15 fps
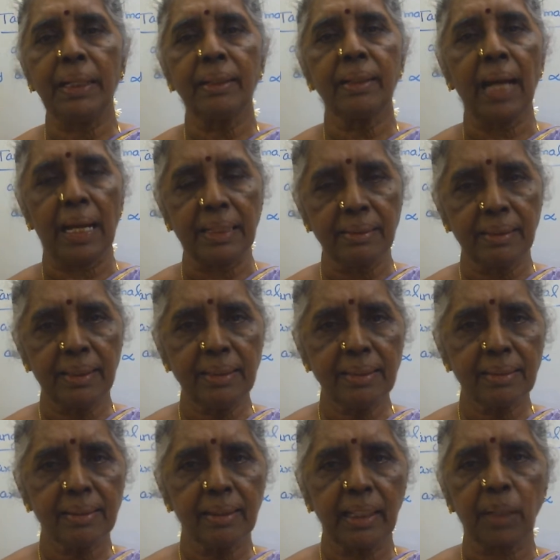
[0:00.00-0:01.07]
tangents,
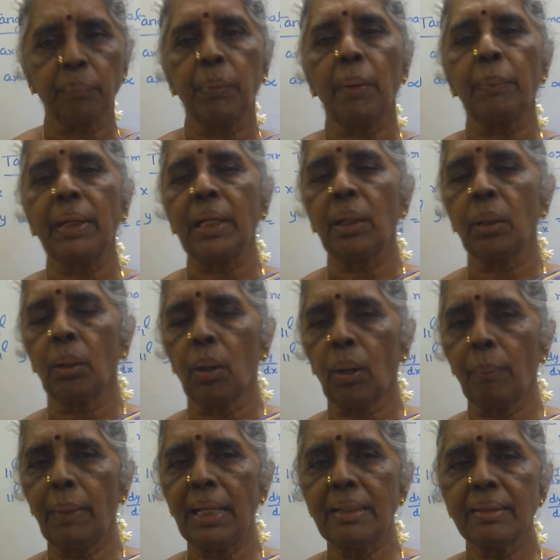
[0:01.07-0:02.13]
it may be
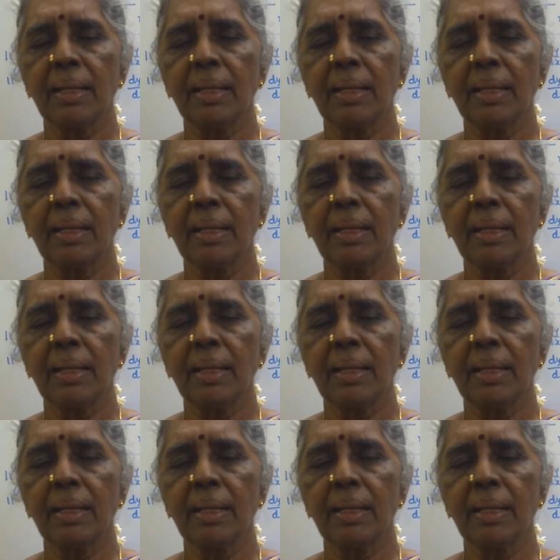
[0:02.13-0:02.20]
normals,